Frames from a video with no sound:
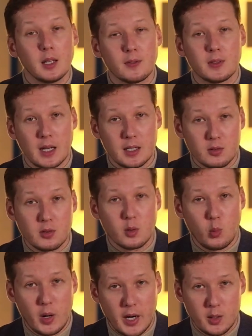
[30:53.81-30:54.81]
if that's
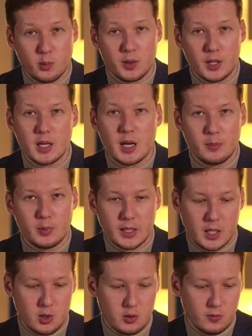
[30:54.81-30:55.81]
required within the
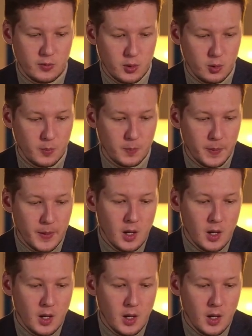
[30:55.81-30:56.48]
application for you.